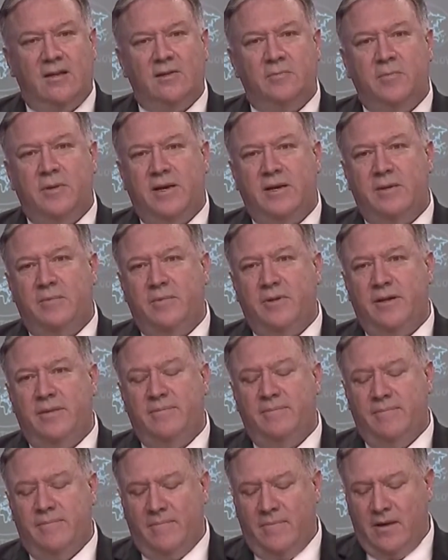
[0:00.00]

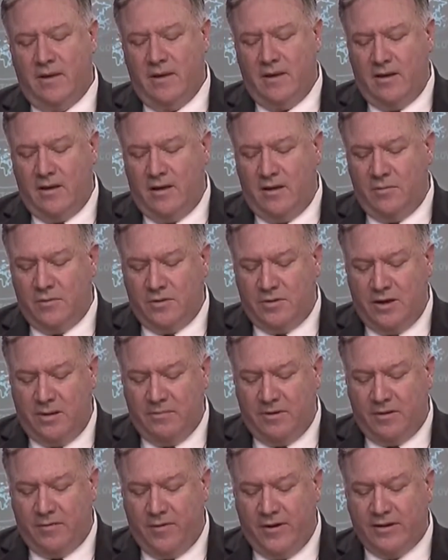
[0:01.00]
Inexplicably, the
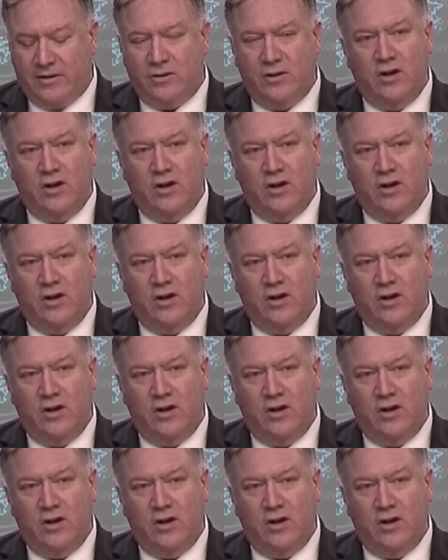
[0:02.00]
regime has